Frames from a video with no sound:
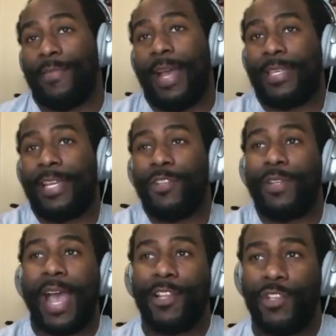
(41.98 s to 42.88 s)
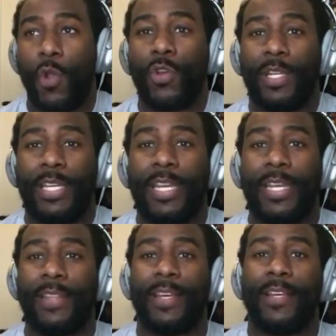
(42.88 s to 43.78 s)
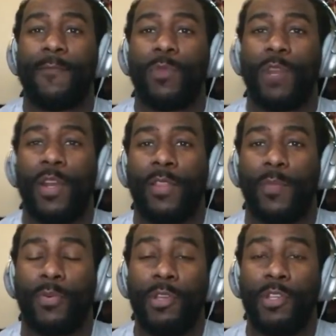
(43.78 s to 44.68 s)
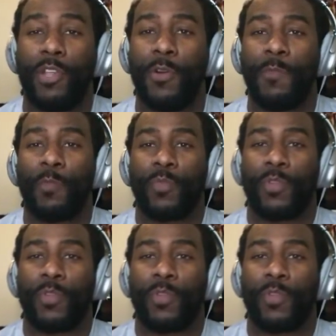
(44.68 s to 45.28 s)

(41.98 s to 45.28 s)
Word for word: I said to you guys jokingly in the pre-show,